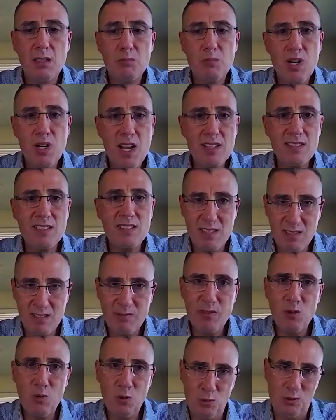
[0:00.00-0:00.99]
processed
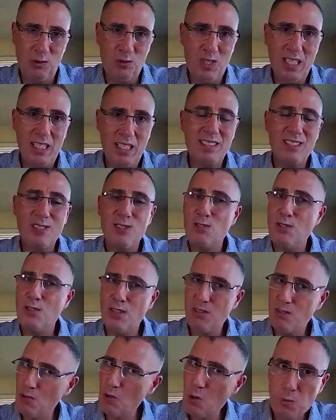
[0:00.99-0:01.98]
food, right?
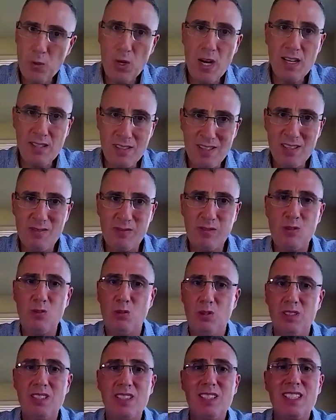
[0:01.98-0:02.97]
There's no processed food.
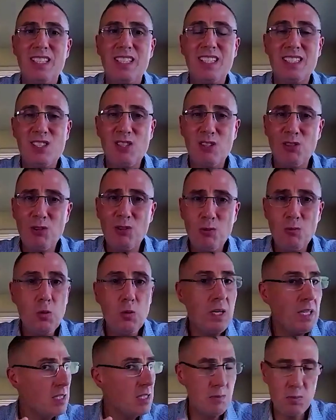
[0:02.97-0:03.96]
So
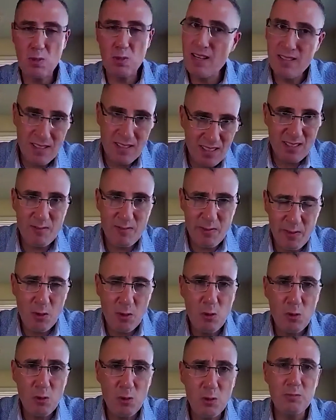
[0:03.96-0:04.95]
what is processed
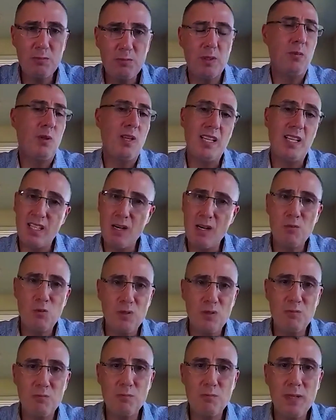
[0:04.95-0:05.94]
food? People come
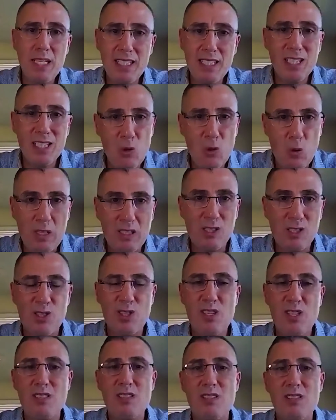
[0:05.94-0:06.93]
with a million
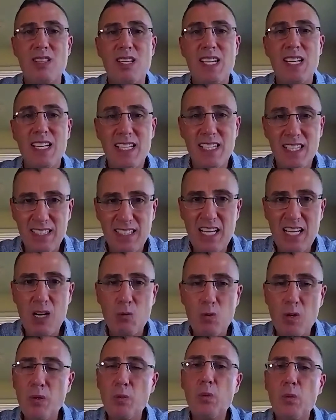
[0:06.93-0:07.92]
questions. That
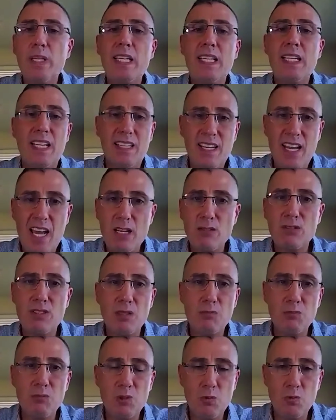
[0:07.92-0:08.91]
1 week allows
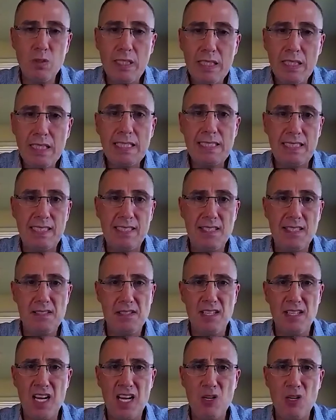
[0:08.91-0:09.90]
them to really tease
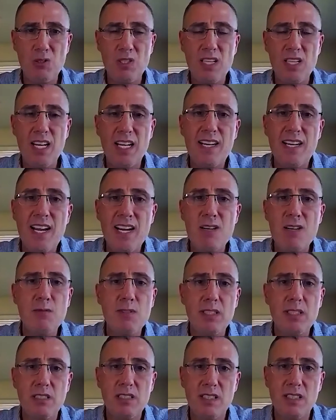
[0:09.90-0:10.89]
it out and how
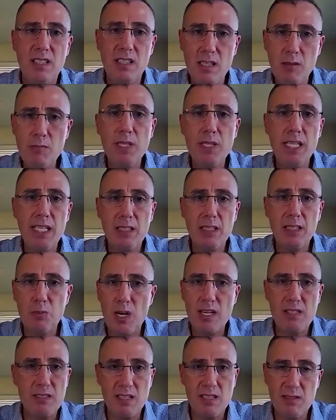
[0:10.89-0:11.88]
we could eliminate
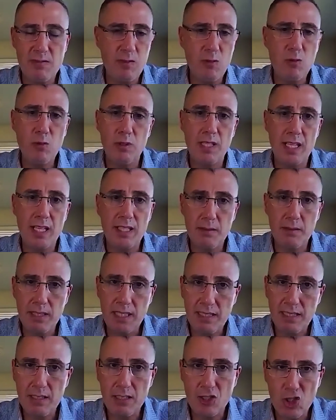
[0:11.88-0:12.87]
processed food. And
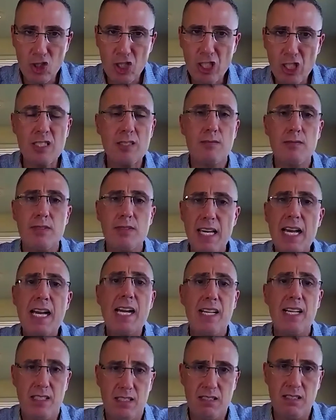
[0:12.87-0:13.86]
just
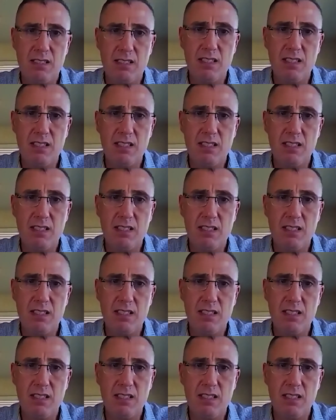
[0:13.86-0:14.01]
that